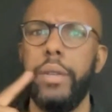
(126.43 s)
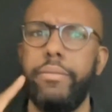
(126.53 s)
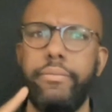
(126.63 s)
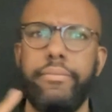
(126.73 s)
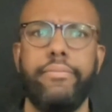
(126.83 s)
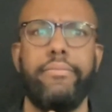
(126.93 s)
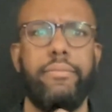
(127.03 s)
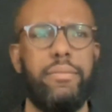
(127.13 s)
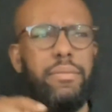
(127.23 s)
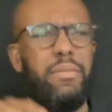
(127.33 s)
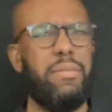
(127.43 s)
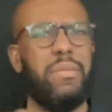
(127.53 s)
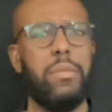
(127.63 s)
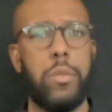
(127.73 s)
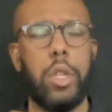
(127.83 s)
The oceans
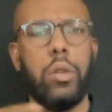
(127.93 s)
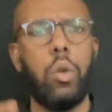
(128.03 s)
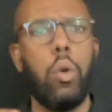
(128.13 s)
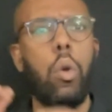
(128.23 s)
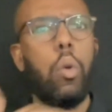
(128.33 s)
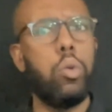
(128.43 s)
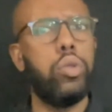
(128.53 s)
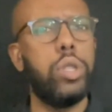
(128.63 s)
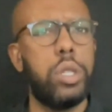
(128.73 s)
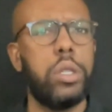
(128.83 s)
are suffering too.